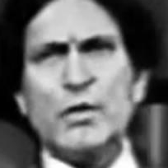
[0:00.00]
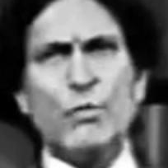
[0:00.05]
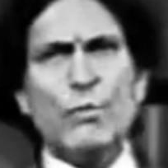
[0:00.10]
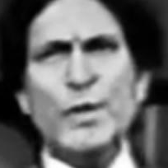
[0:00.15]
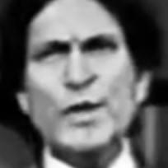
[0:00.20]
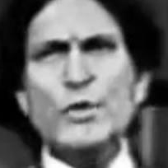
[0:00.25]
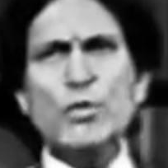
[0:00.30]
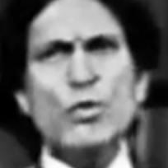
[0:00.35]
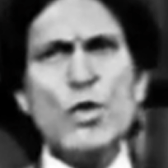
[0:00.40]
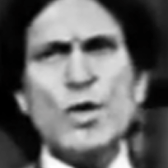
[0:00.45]

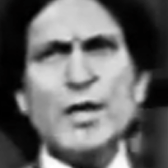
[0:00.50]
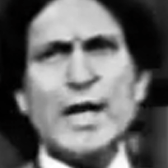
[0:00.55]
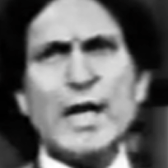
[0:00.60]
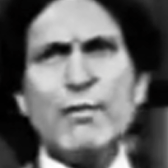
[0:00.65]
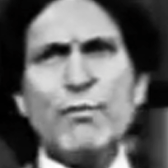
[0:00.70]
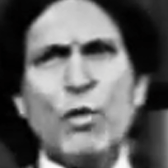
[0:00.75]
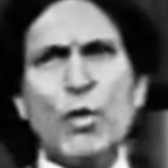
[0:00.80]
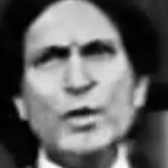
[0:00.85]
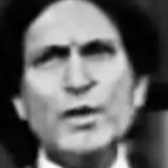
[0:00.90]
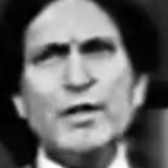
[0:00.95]
We do not
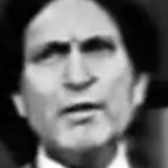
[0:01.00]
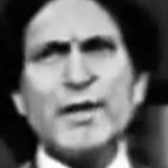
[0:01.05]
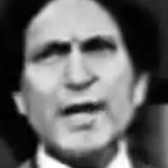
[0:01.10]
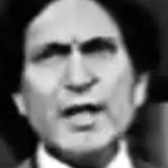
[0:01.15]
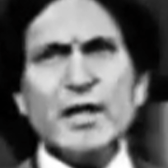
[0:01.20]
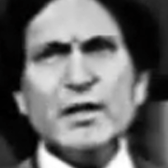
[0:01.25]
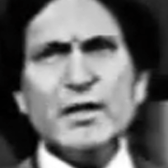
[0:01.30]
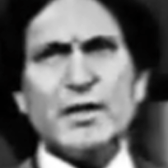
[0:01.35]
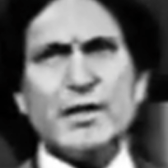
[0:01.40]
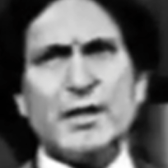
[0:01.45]
have all the
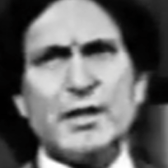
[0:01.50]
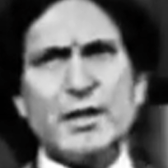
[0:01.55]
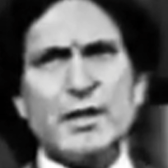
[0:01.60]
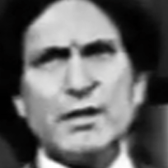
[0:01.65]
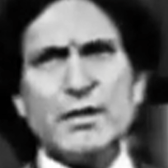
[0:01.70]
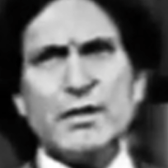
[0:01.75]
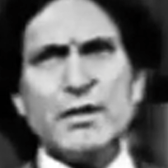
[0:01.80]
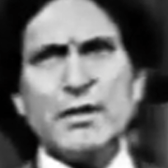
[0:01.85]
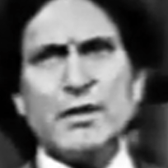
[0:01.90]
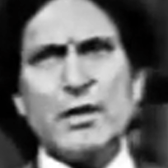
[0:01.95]
record
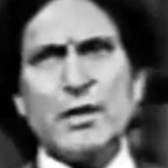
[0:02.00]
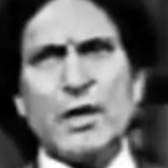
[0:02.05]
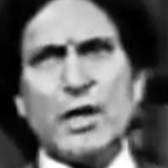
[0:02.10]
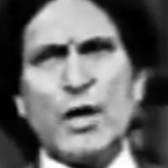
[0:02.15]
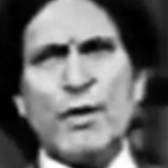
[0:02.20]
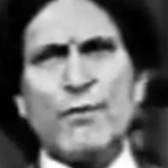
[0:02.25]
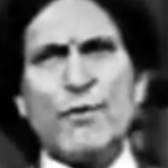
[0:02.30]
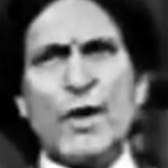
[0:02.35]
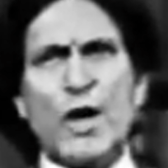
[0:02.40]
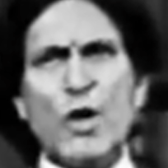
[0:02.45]

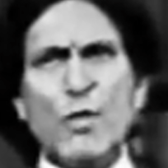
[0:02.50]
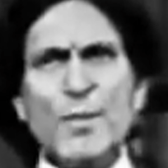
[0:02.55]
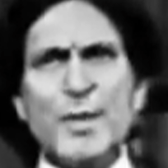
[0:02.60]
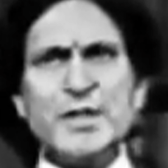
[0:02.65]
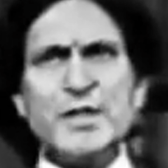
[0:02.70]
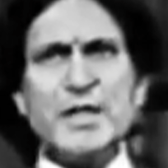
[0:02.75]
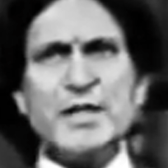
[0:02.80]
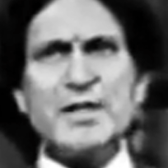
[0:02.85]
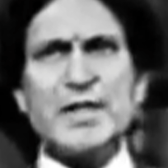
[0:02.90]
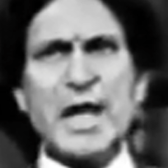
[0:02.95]
of how
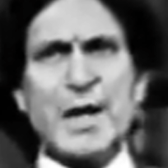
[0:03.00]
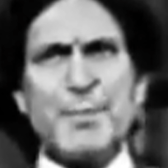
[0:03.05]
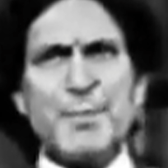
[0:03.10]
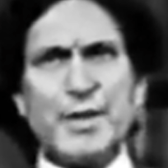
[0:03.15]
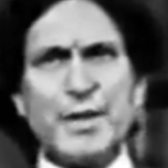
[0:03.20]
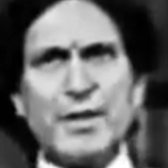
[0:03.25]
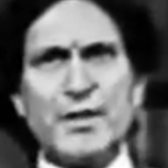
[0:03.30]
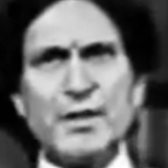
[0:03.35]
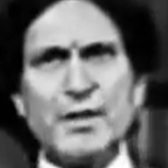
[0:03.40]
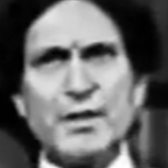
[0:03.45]
much has
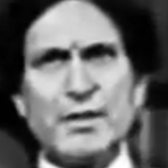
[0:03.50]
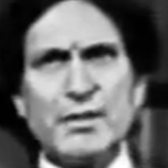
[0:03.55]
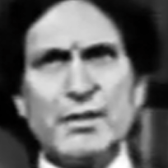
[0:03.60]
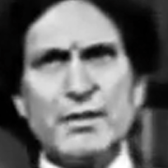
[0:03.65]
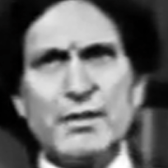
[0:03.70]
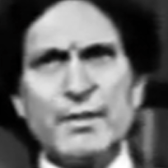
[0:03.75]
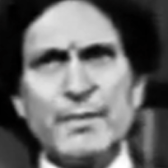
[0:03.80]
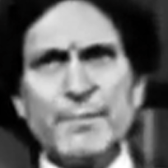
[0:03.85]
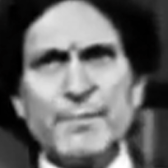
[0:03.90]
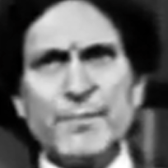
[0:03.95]
happened
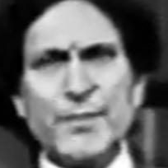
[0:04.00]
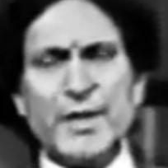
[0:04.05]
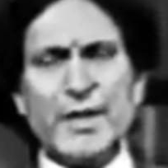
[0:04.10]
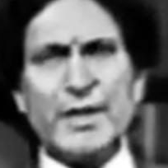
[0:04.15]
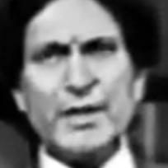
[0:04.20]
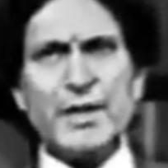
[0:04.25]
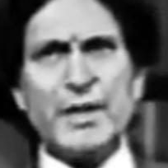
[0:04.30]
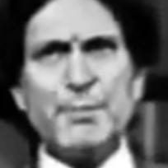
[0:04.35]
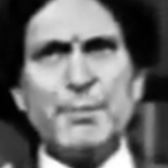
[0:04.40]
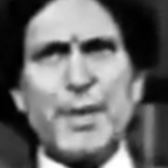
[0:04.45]

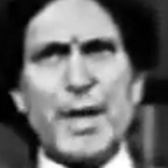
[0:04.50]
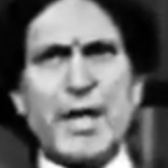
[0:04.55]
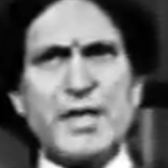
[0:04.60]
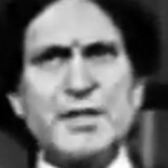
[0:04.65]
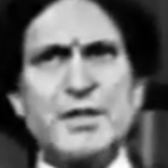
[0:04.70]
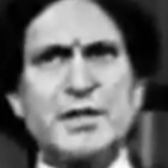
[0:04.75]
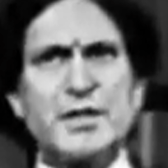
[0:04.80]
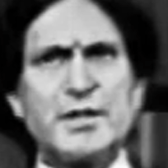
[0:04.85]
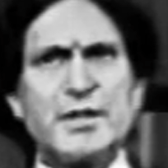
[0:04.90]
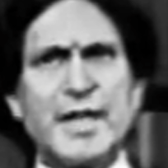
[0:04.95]
in the
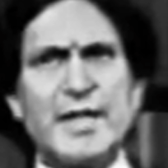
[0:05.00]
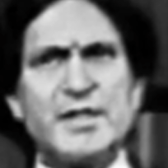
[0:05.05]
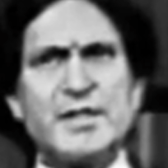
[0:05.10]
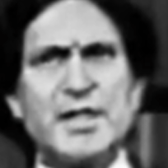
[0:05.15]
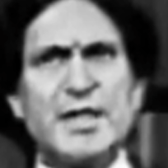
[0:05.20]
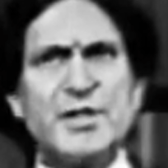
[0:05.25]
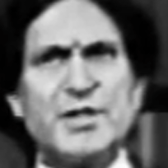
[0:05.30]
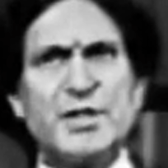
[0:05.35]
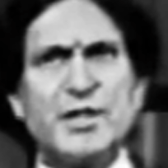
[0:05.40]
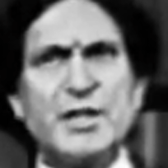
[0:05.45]
past ten
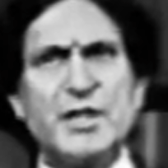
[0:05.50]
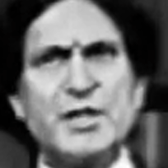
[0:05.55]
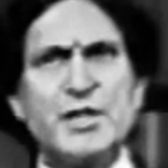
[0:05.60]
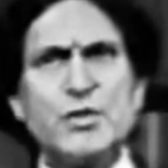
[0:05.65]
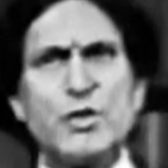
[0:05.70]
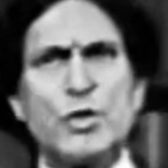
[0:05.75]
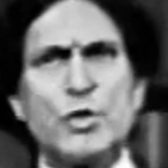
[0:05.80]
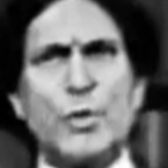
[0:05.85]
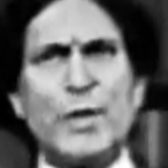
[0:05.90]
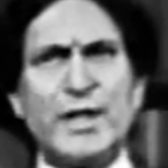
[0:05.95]

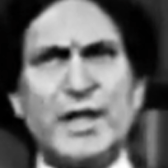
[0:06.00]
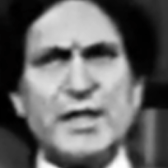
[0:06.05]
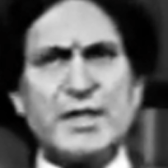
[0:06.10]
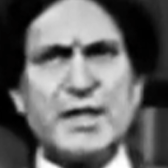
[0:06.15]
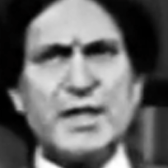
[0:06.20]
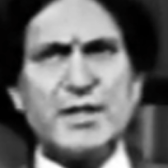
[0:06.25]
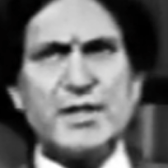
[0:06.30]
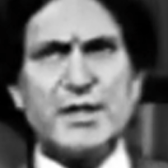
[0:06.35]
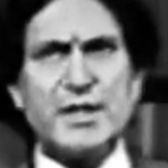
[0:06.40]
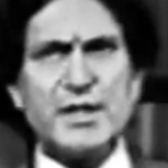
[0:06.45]
centuries or twenty
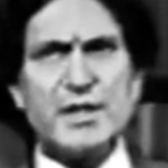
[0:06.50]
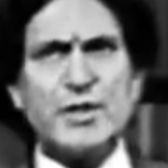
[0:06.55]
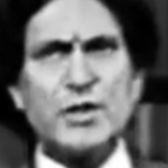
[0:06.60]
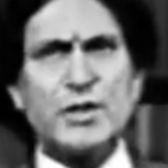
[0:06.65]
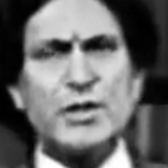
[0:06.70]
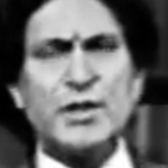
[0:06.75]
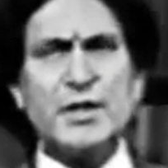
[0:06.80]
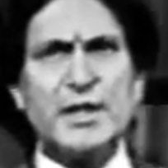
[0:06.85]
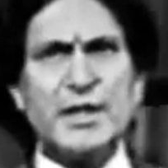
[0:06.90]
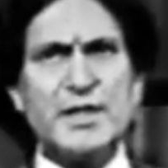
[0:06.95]
centuries
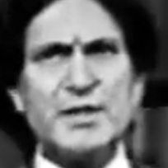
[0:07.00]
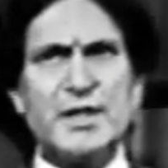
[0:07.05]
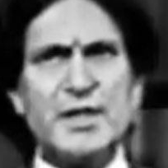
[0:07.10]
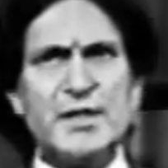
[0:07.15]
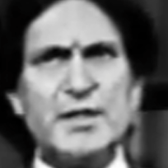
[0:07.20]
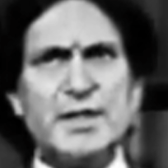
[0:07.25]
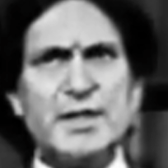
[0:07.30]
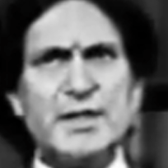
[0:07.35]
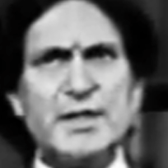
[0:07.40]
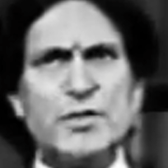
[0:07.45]
or thirty
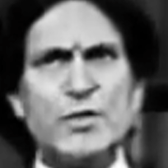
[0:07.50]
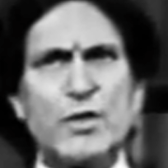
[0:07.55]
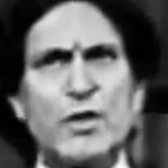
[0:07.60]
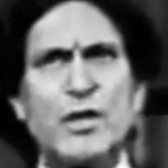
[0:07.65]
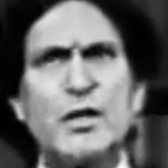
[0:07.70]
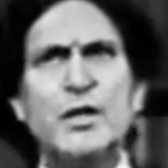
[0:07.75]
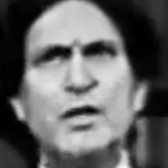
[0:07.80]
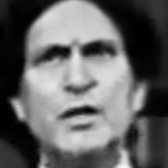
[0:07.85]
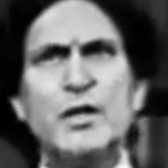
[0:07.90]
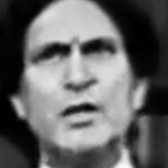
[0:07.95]
centuries or
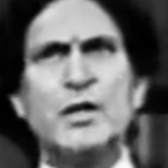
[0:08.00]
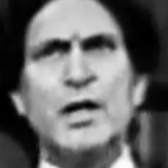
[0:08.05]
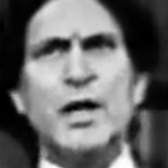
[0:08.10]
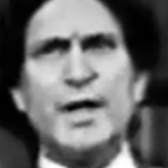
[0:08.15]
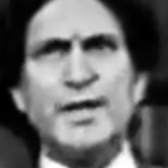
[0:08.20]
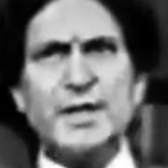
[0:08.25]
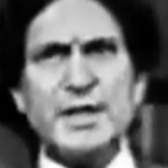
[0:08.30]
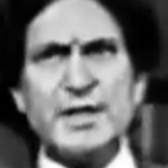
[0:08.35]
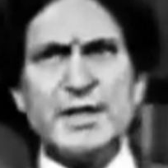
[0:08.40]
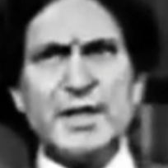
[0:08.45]
one
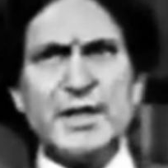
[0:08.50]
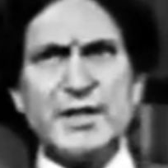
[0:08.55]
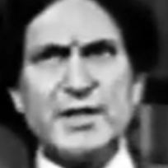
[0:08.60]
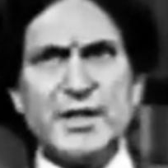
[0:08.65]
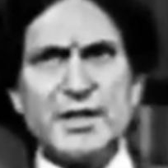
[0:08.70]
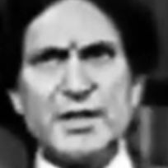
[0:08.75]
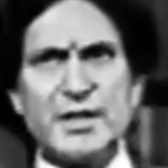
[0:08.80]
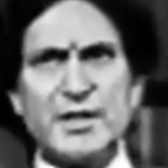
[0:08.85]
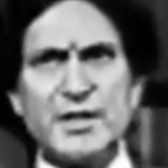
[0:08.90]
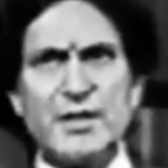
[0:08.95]
hundred
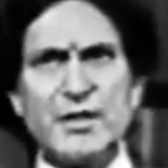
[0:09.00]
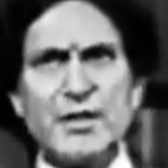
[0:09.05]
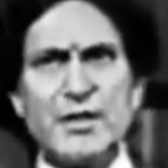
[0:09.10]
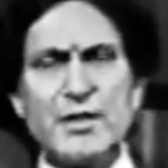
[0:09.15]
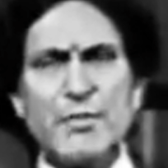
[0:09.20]
centuries.